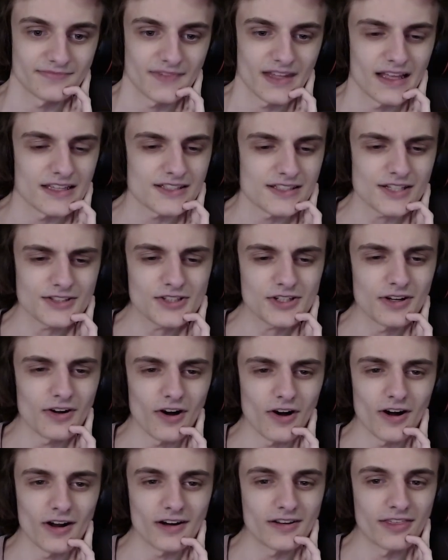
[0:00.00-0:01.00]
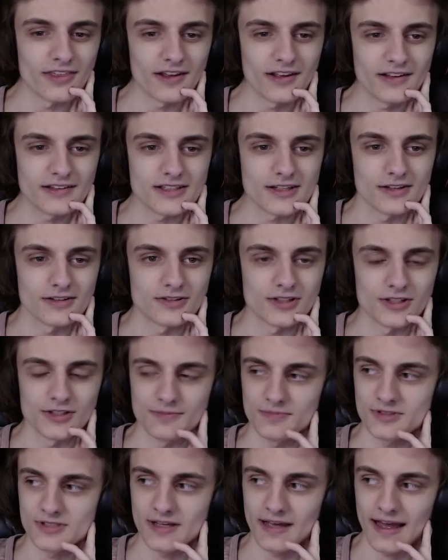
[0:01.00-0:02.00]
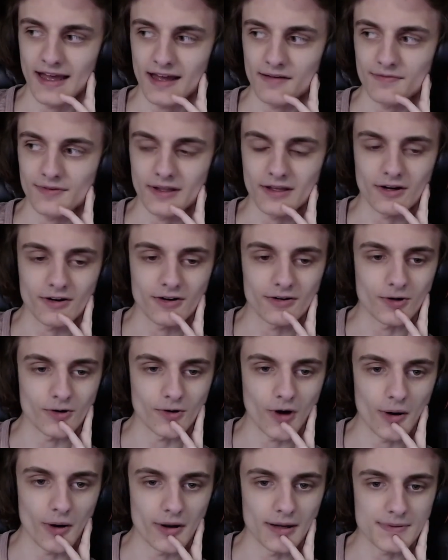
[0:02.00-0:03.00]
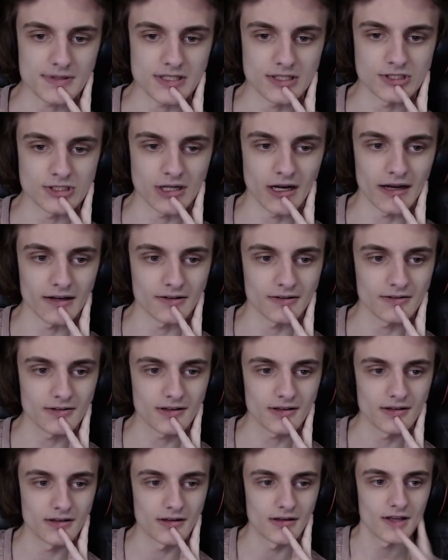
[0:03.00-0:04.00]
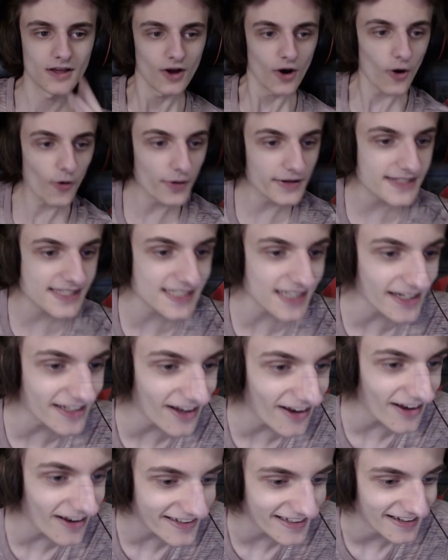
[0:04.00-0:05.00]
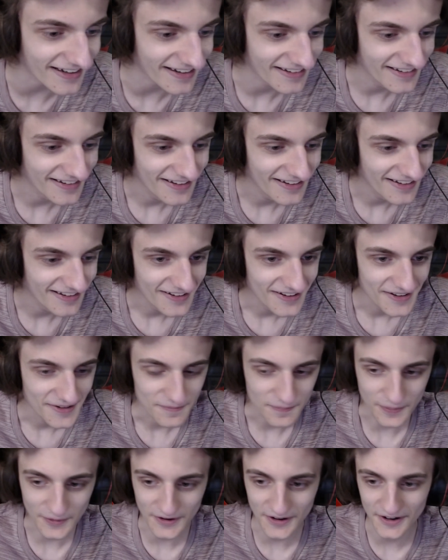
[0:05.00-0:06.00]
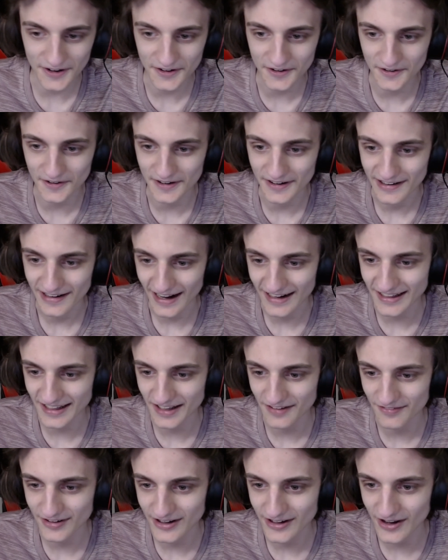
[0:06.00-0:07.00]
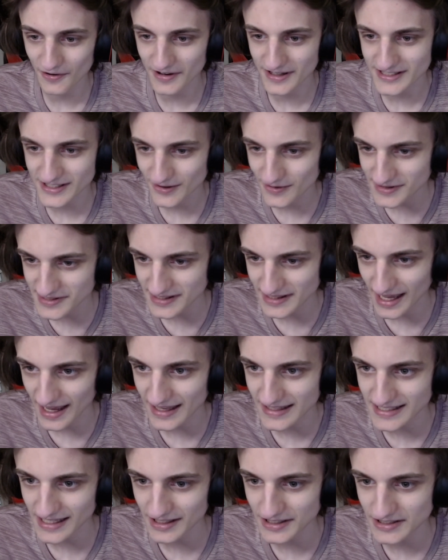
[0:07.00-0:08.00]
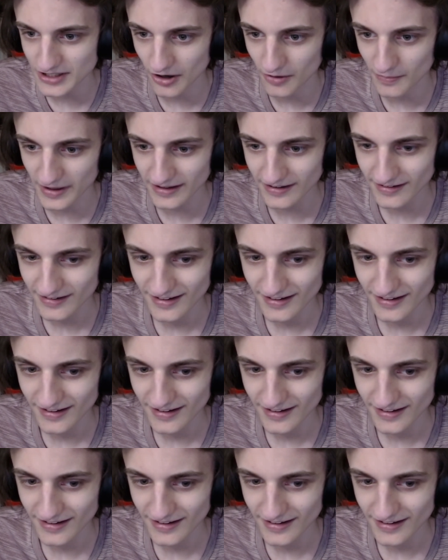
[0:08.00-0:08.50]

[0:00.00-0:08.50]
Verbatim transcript: such an odd thing to, to, to have, like her growing up as a child. Oh, it's Sayaka! Bro, I didn't even notice. Who is that? Is that Hitomi?